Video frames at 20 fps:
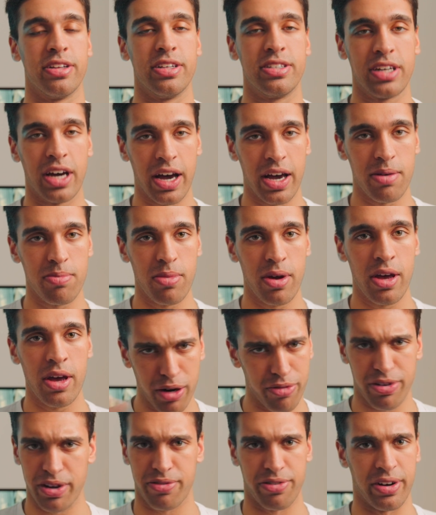of the time.
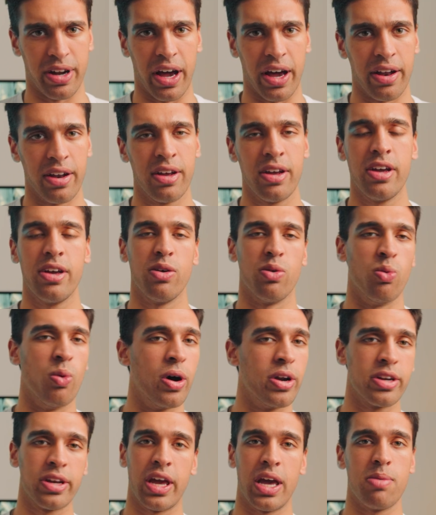Perfect for that.
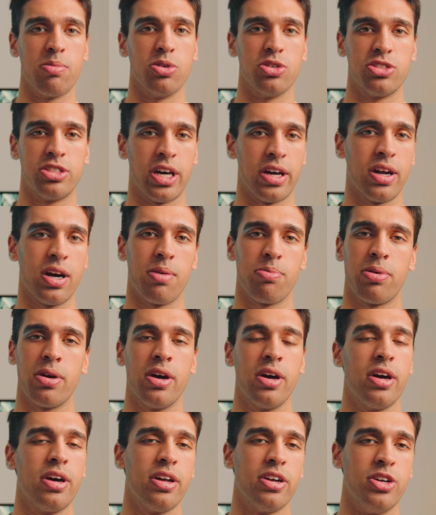One cable setup,
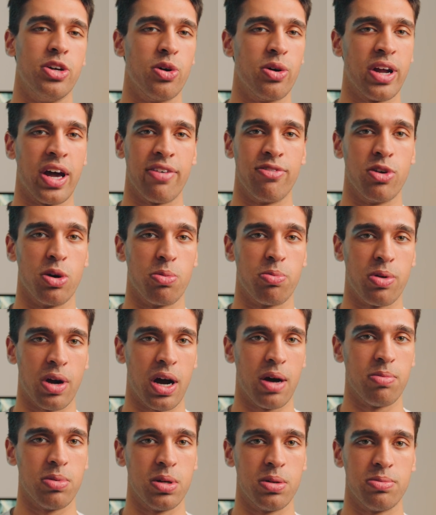don't have no
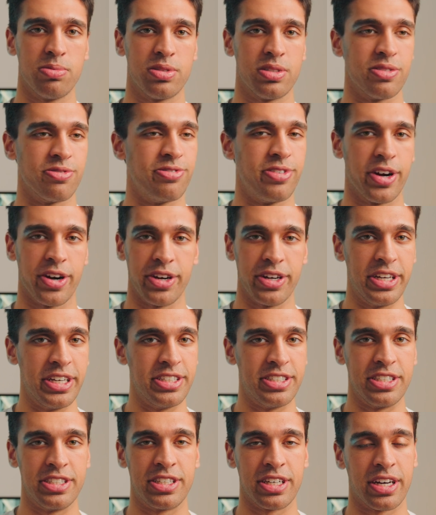problems, very
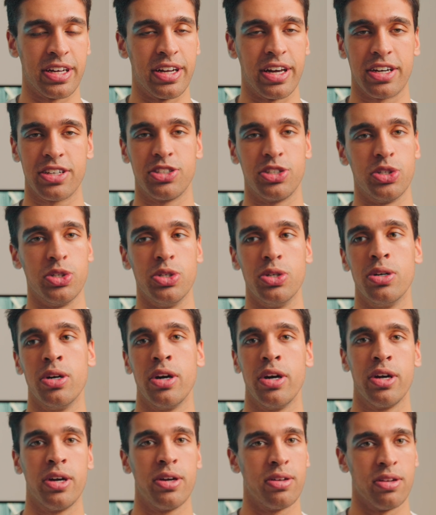easy to connect to,
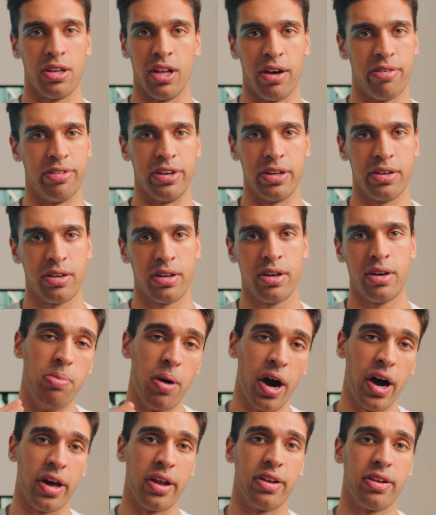love it.
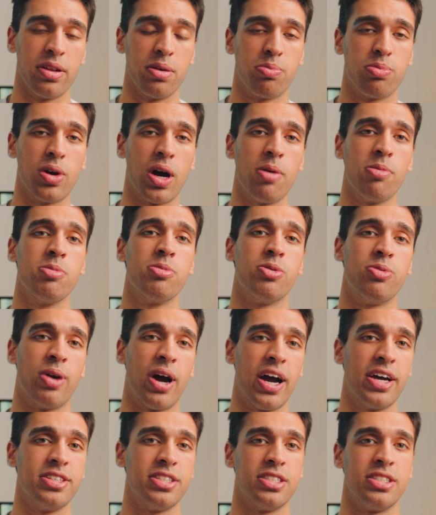But the problem
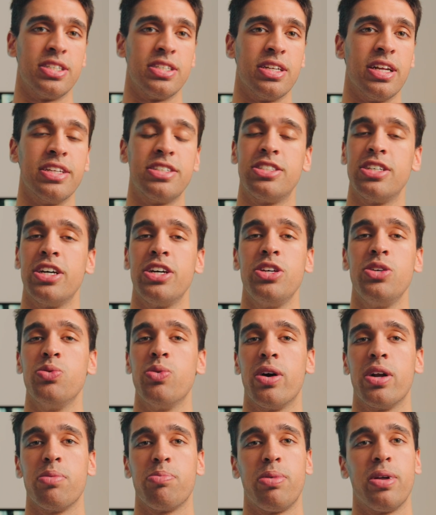arises is, let's say you
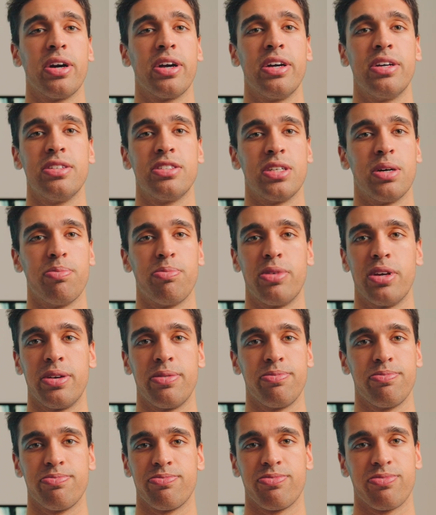want to plug in
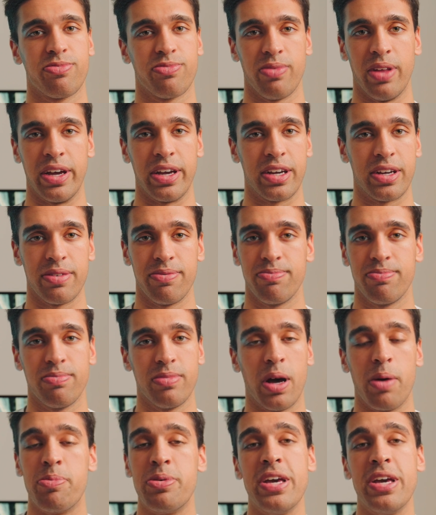something like a